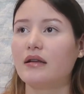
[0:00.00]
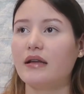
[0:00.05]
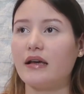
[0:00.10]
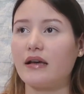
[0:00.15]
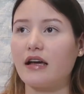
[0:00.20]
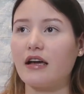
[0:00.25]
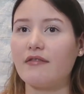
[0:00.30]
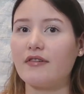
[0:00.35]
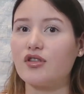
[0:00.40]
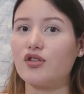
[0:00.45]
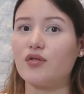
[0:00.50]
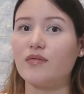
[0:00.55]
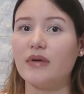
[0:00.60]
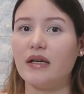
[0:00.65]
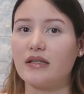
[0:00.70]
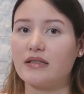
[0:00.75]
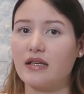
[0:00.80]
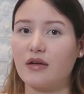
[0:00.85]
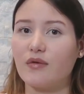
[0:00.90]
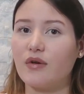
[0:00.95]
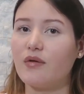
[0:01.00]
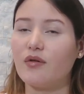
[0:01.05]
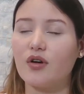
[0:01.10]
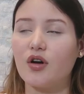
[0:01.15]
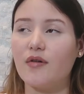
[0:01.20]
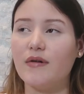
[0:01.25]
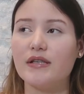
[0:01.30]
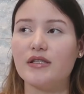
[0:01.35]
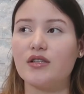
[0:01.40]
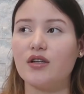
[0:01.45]
like every 2 weeks. Like we would
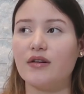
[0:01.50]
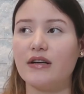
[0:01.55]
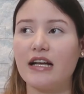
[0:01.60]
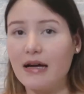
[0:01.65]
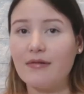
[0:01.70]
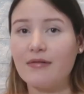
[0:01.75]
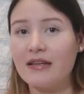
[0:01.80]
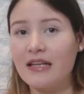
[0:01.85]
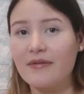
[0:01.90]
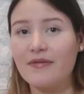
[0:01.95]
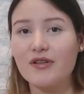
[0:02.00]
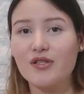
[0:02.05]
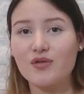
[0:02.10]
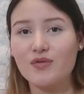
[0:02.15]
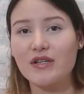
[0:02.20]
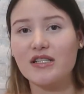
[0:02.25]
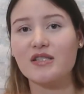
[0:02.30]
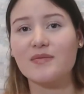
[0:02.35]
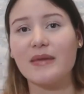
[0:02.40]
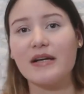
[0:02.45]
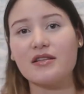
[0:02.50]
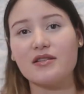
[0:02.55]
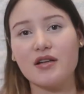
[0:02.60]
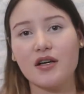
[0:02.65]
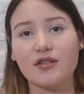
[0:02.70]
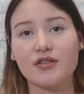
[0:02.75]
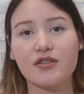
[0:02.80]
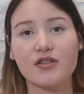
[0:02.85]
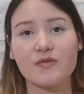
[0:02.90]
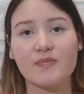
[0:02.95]
always go. And I would never switch my
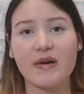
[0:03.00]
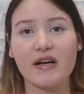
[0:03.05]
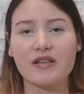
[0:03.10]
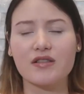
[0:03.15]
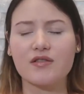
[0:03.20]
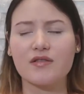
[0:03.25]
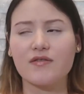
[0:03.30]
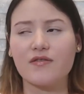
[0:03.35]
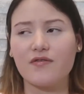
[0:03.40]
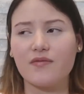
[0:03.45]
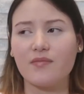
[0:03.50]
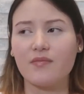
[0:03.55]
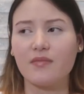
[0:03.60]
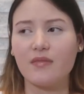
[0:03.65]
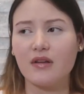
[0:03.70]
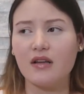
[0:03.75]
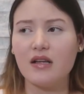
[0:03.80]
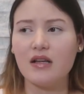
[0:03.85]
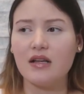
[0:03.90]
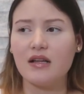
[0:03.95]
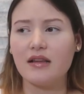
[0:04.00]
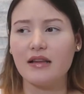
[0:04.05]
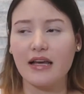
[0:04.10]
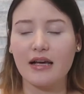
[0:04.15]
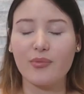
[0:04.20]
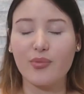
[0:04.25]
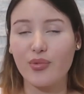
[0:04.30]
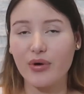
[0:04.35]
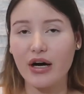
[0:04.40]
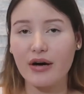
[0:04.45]
doctors back to
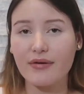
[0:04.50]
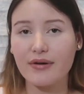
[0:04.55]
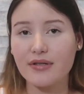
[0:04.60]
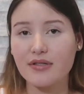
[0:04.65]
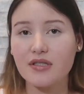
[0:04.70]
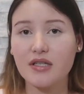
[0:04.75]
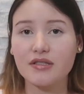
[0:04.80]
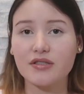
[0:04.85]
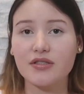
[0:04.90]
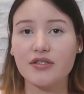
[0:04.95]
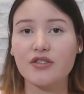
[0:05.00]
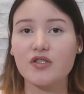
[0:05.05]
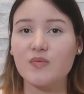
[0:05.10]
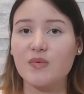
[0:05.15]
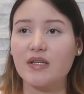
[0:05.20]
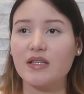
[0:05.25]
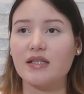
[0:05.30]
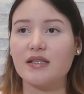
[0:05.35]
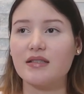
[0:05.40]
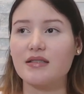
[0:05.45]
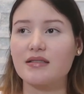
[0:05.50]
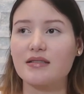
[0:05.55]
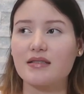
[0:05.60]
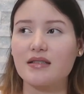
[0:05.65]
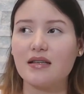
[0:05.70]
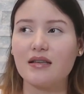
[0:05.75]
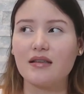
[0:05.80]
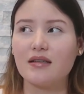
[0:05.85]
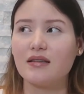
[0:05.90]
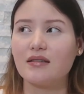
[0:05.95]
like Broward doctors,
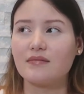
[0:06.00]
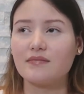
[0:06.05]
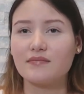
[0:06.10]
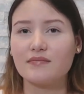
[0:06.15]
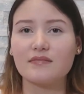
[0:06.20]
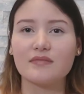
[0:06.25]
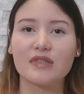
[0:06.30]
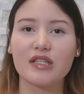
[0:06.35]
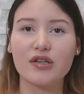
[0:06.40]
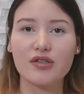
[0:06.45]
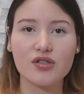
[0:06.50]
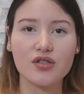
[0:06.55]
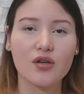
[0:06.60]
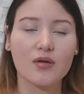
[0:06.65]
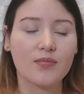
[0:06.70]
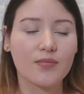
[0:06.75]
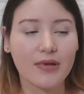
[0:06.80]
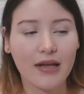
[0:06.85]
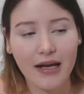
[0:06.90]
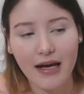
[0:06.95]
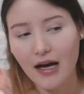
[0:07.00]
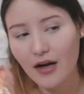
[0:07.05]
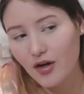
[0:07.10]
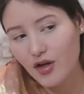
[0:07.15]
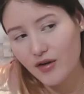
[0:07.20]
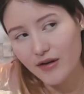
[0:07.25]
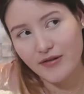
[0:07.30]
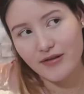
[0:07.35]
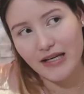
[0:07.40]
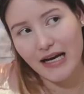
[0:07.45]
because there's no, like, I
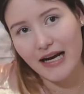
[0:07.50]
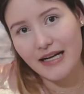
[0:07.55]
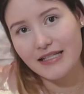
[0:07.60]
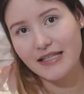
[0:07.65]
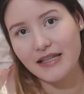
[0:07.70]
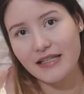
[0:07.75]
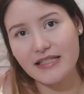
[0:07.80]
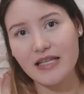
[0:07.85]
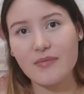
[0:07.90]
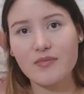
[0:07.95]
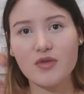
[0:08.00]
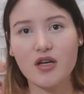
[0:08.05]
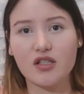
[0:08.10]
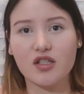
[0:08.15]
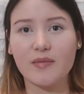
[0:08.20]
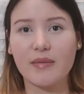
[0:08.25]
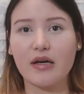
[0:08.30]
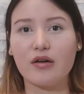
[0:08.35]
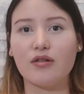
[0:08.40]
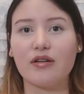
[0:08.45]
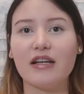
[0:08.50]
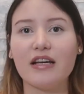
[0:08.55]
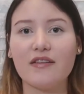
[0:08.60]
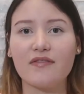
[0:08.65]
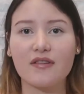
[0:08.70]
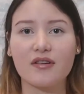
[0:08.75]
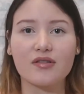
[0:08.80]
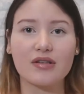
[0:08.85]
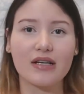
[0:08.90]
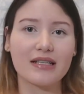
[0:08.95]
don't know, I had seen the same doctor my whole
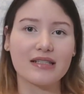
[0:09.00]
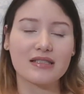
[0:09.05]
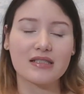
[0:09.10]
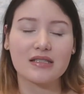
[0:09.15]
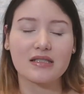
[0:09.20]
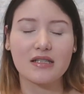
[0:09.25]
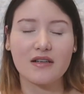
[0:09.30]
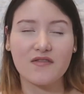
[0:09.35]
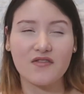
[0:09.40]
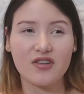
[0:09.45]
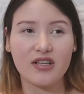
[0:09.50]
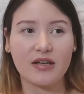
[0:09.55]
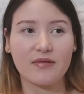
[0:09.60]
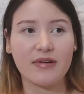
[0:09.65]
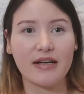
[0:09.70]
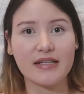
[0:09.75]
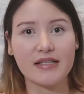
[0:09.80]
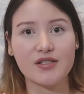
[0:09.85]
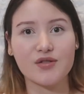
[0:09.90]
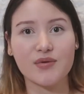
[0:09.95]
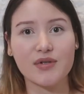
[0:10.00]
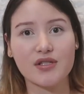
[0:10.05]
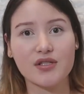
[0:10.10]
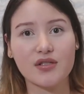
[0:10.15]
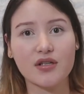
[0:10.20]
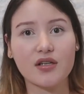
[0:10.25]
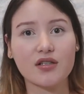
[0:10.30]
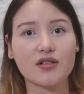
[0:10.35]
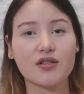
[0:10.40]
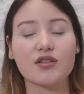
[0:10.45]
life. There, I just didn't feel like we had to switch
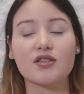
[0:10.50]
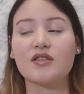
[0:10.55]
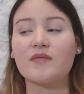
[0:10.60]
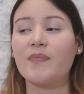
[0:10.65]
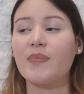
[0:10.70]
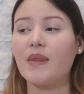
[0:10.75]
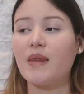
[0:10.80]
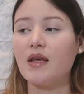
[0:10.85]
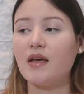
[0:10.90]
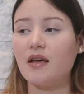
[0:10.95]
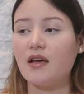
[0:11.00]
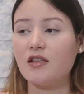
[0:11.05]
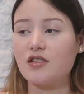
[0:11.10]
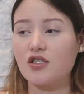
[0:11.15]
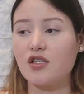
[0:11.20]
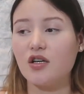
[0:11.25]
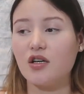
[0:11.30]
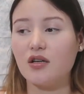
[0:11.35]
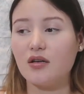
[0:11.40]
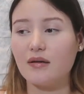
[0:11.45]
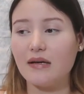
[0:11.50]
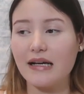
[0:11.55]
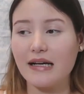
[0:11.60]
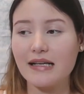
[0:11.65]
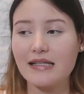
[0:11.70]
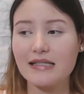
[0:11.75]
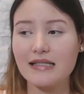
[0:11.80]
doctors. So I